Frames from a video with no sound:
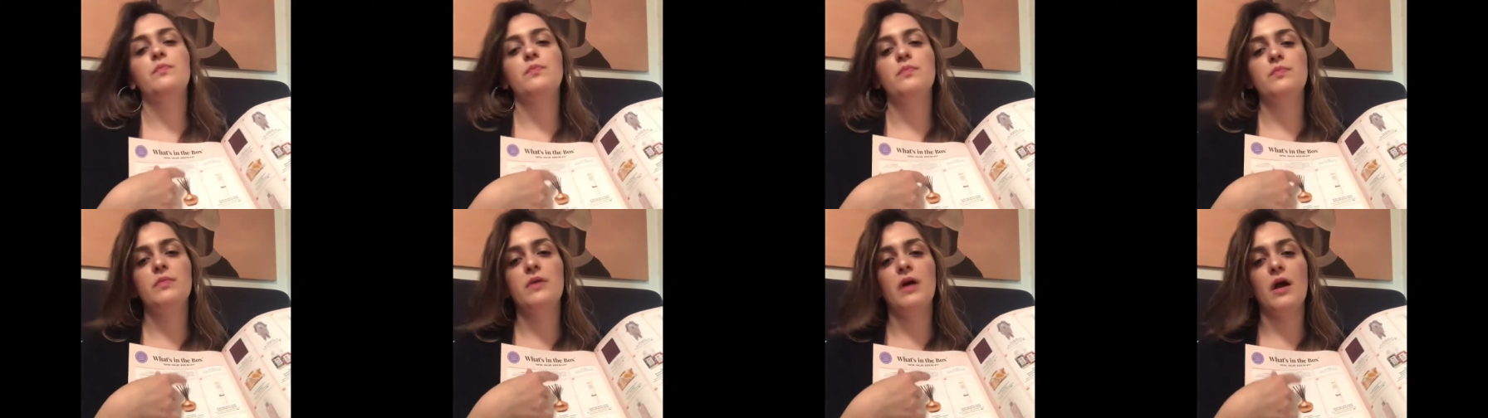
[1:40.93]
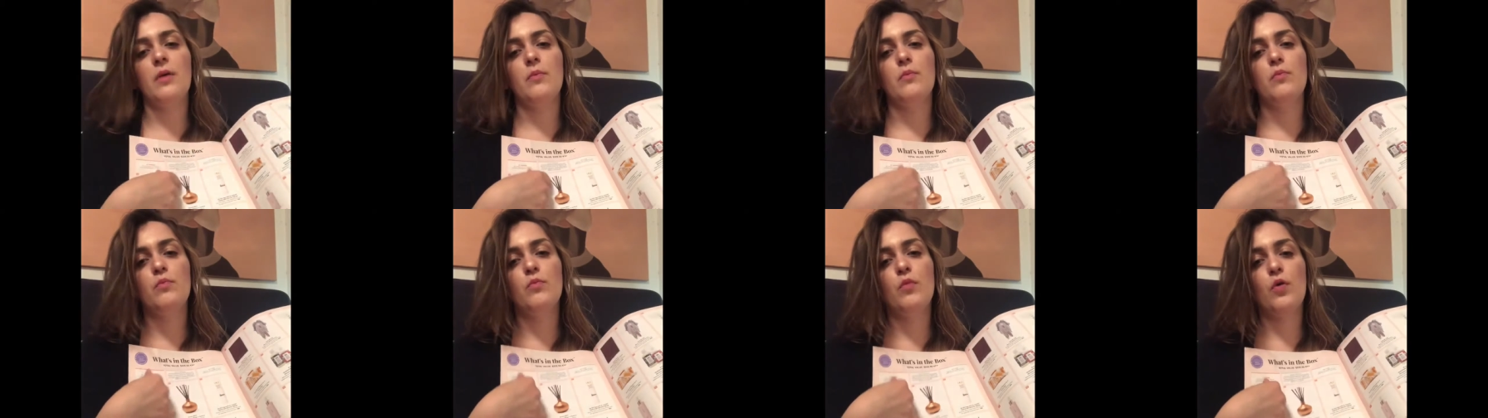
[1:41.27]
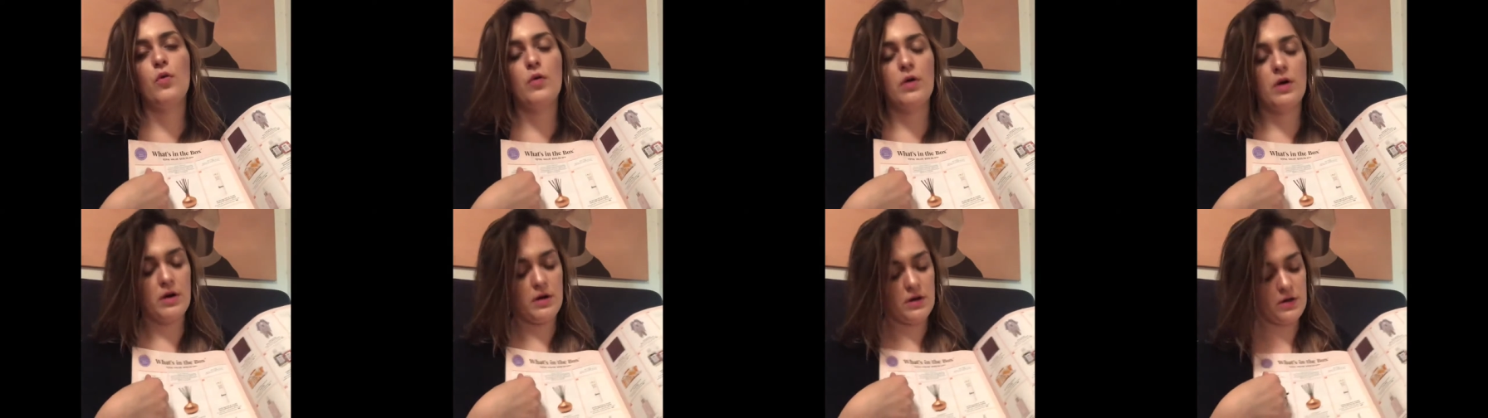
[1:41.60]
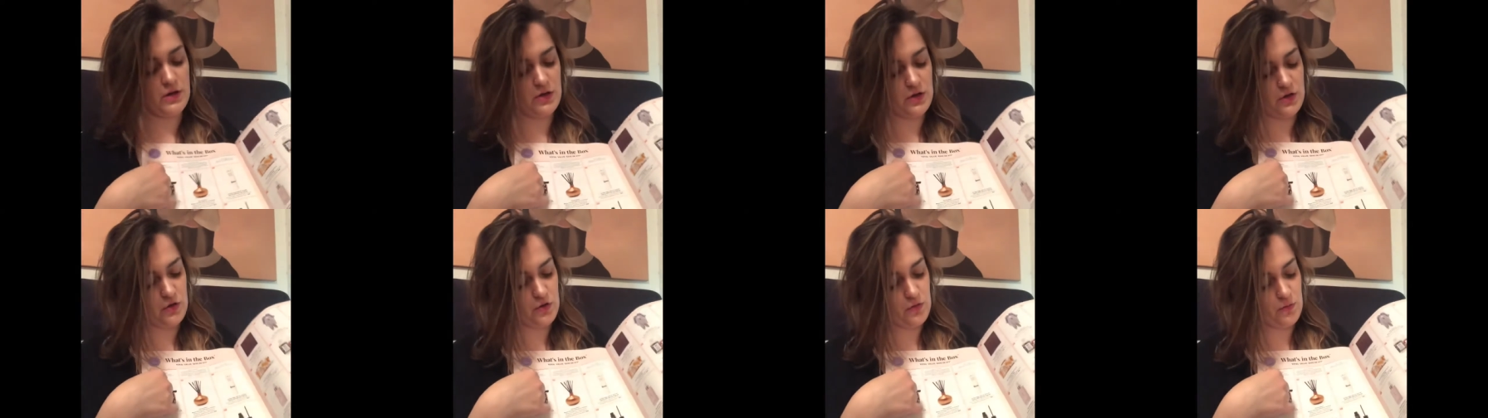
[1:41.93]
get more,
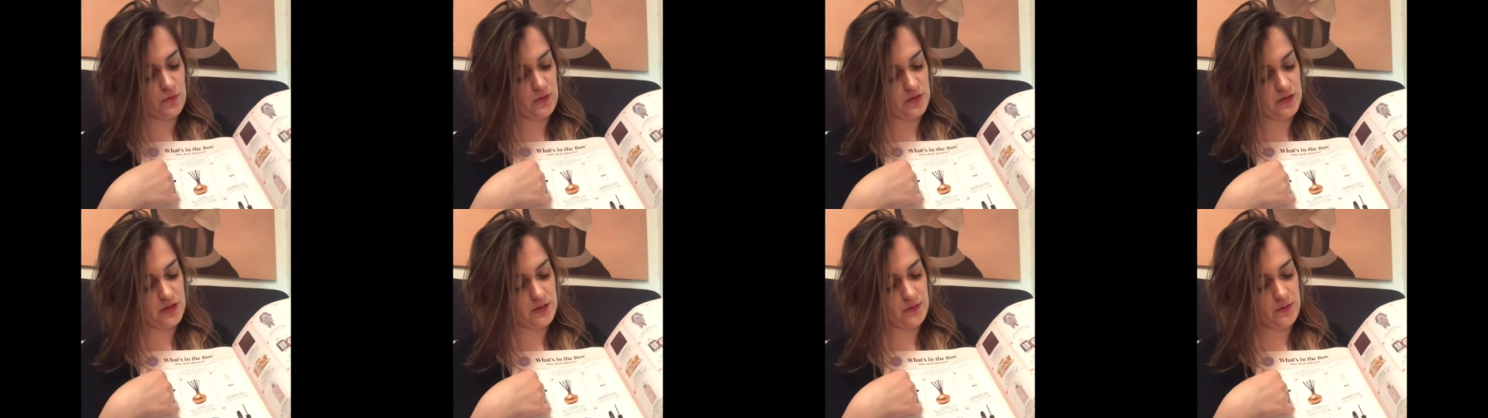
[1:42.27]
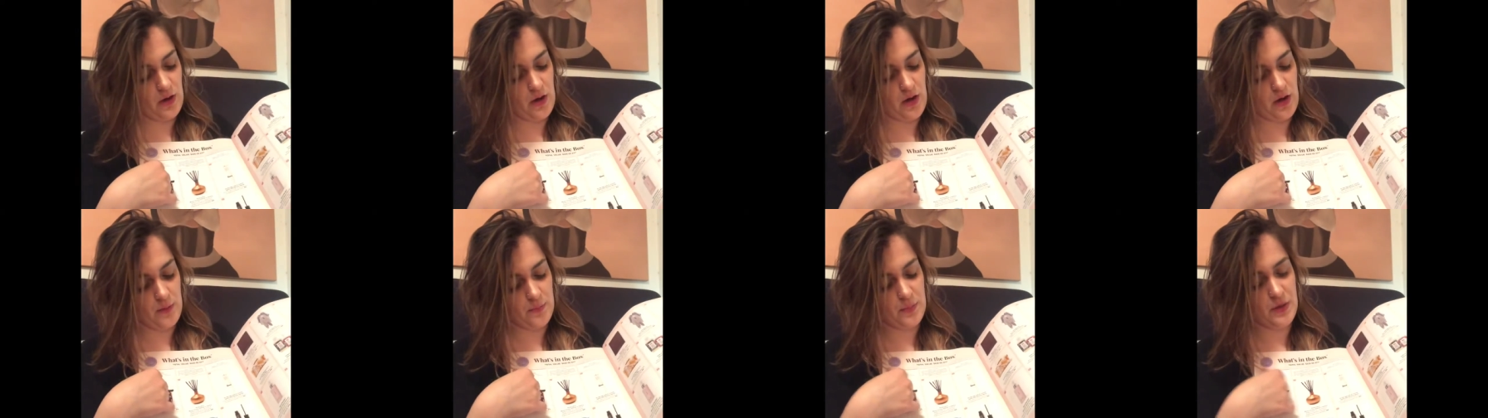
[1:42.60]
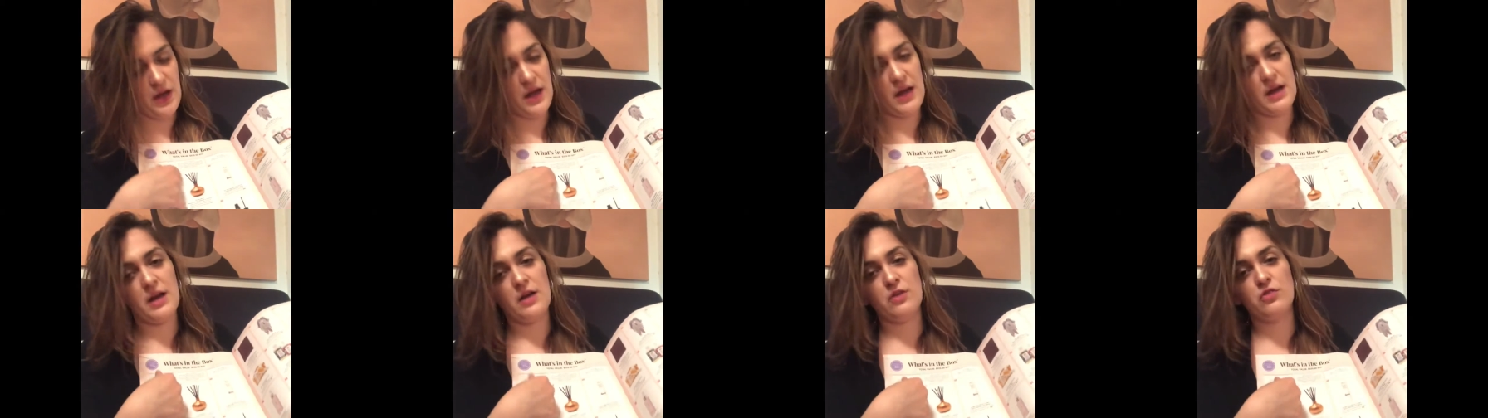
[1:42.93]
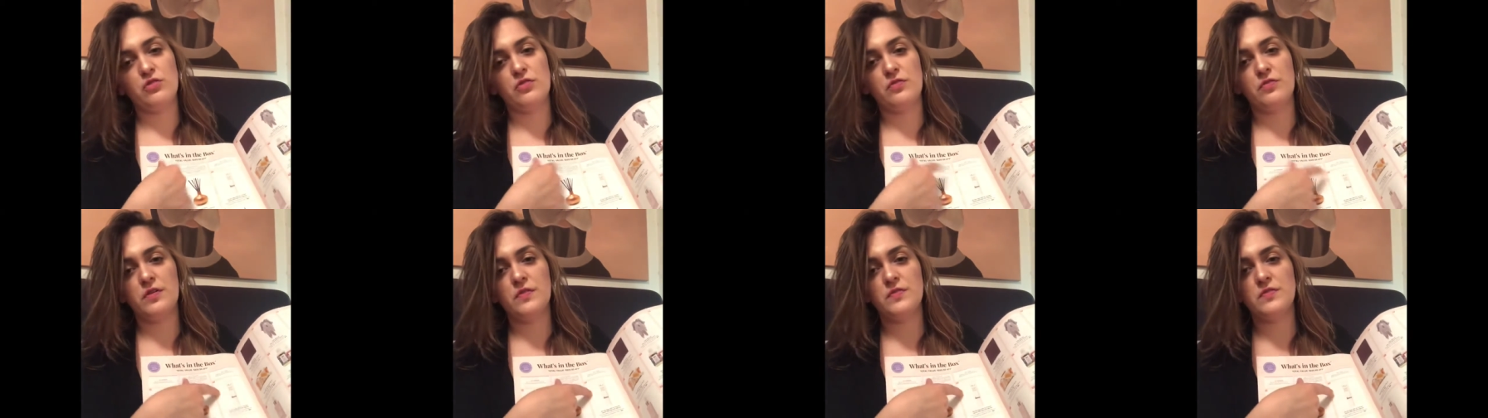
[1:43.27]
you would uh, pay an
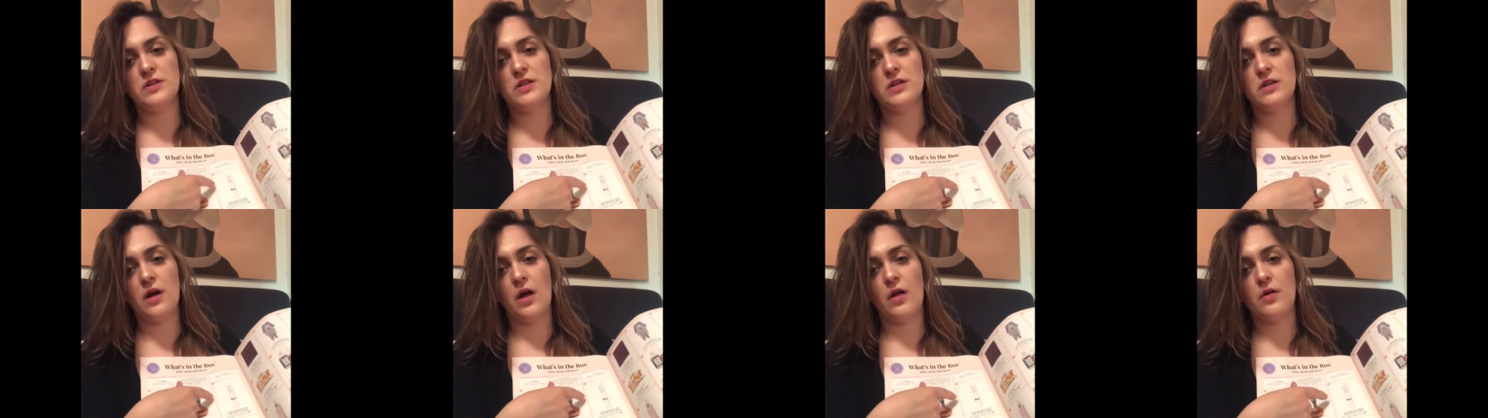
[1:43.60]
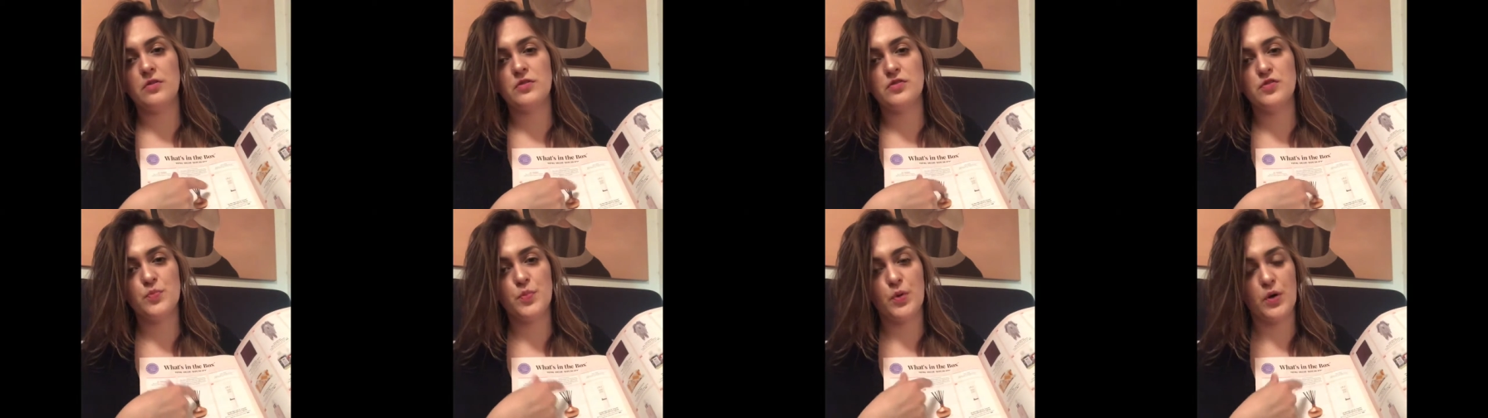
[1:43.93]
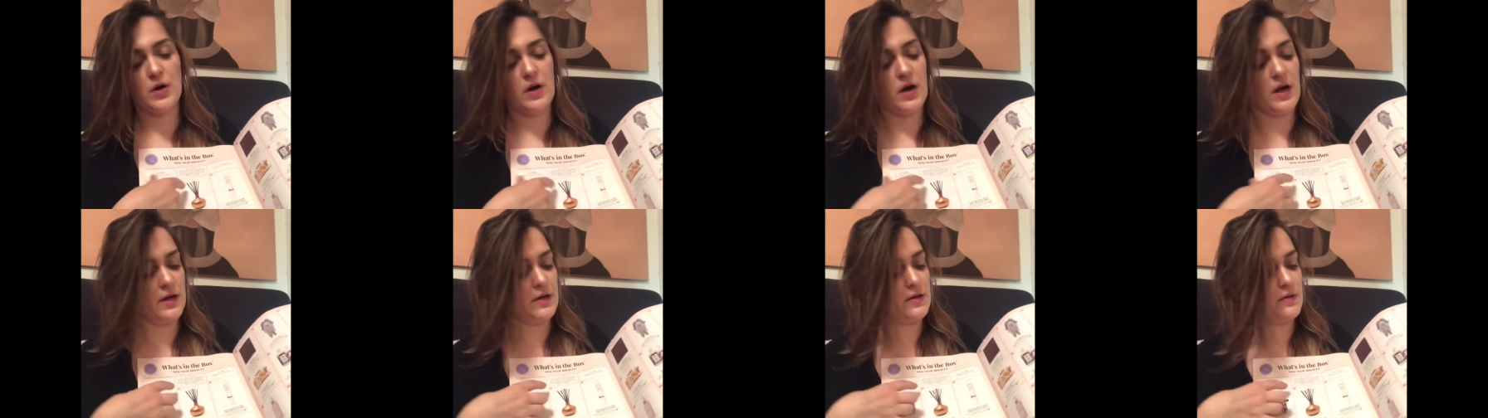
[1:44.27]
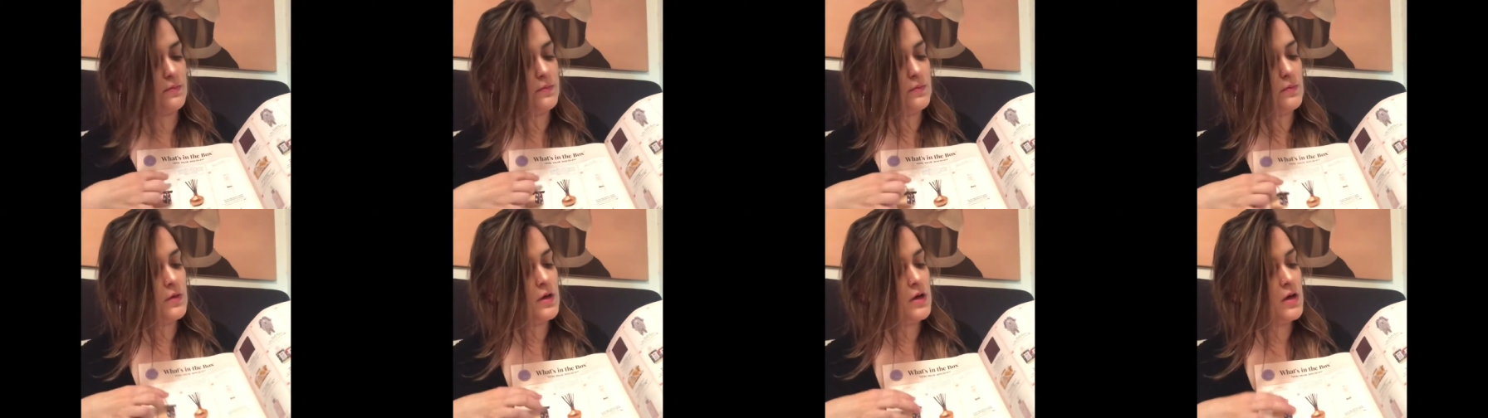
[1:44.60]
extra $15 per
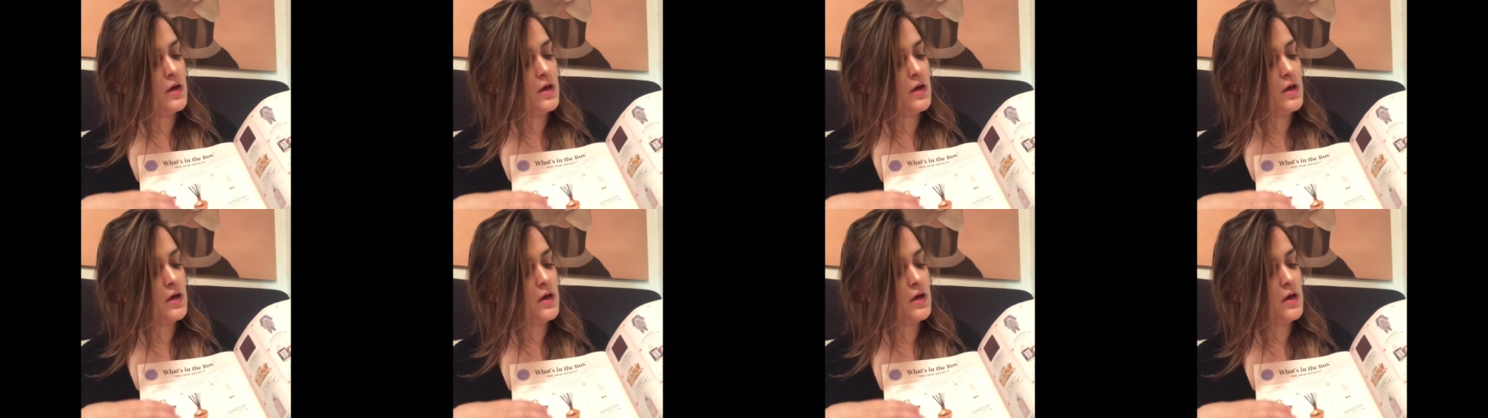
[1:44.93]
item.